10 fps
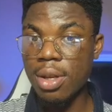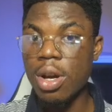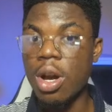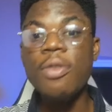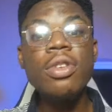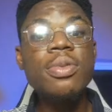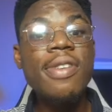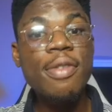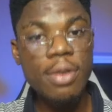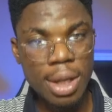or even up to
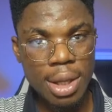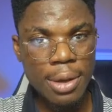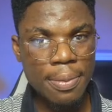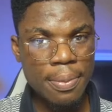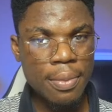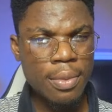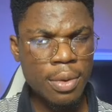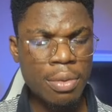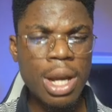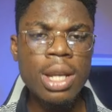500k,
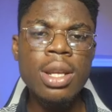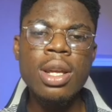right?